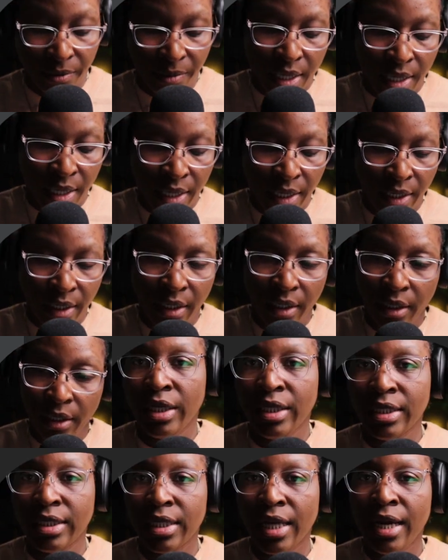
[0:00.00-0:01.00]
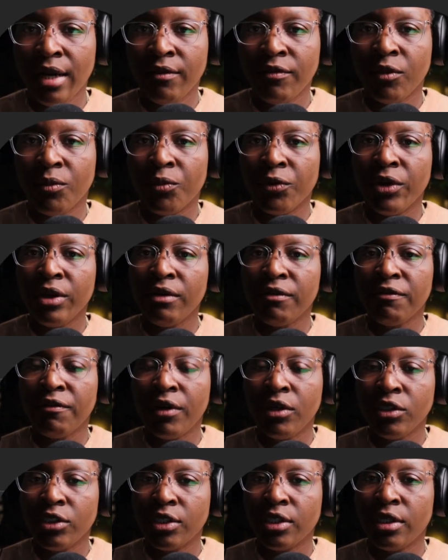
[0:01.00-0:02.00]
And inside of the print
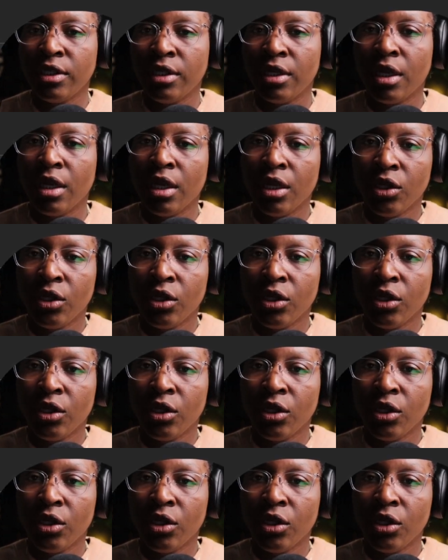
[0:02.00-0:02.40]
function,